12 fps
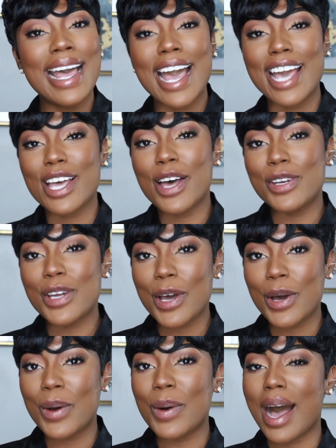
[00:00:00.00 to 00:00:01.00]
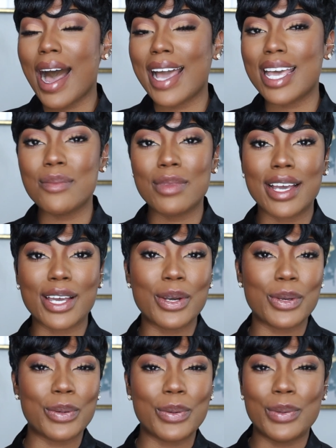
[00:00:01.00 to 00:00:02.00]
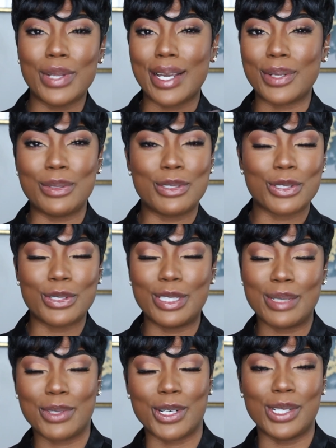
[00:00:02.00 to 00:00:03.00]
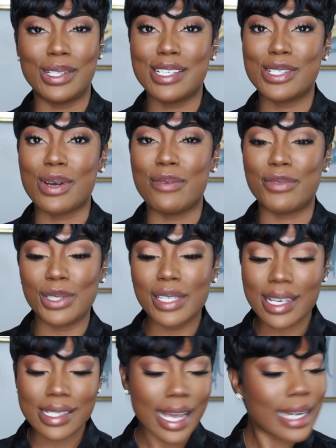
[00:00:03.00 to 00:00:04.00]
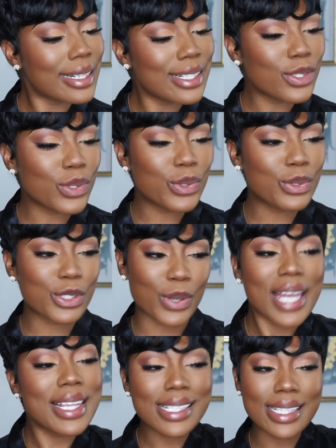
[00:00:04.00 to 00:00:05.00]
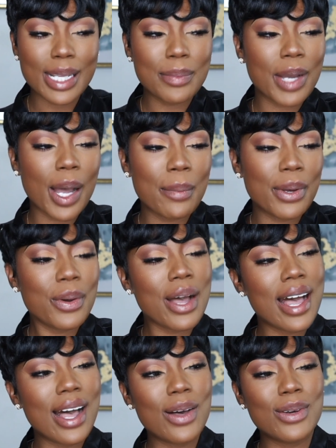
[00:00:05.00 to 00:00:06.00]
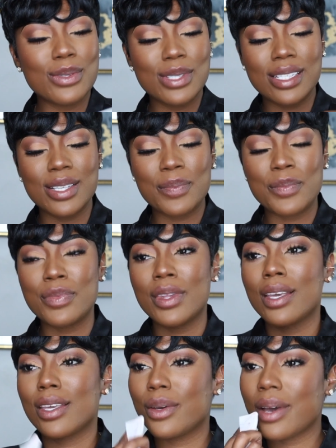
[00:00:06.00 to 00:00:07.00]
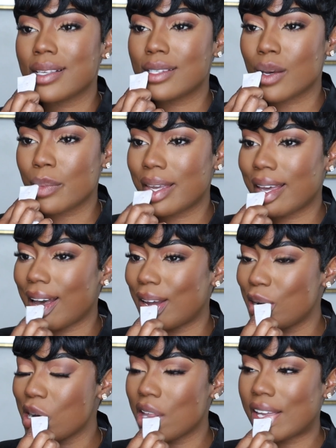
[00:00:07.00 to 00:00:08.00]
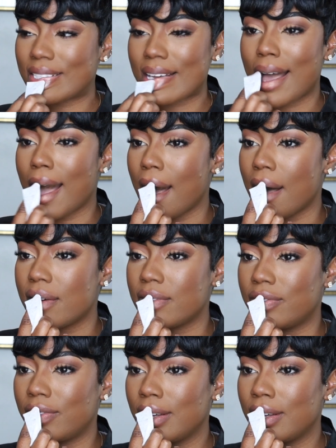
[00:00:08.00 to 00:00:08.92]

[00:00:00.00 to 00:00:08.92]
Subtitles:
And y'all know I am like a new like neutral lip girly, so I'm really excited to try this lip combo out. You guys know me, I do not like to have